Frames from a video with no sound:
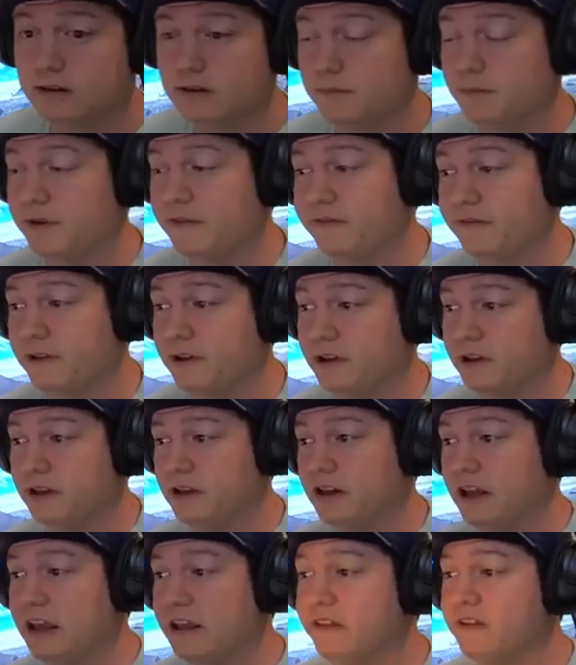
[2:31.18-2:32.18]
be
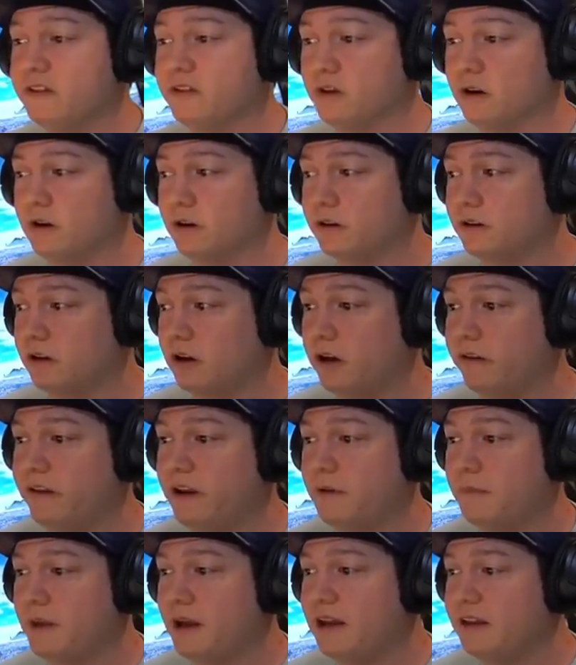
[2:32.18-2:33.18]
flicking in the dark on
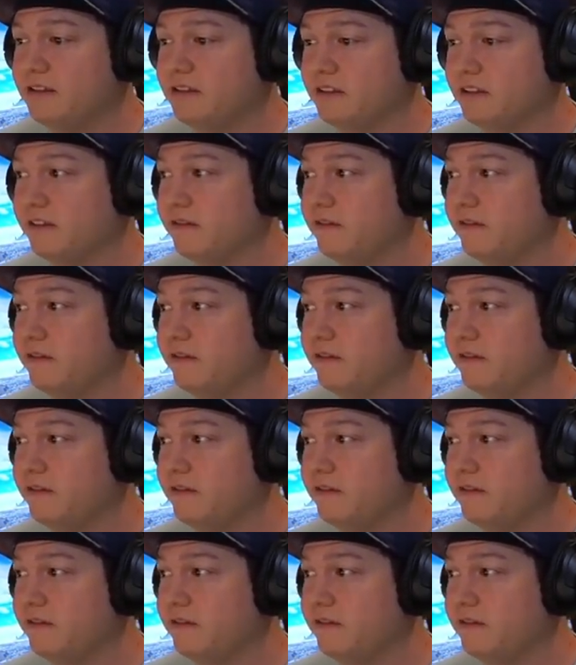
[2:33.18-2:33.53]
that Mastiff.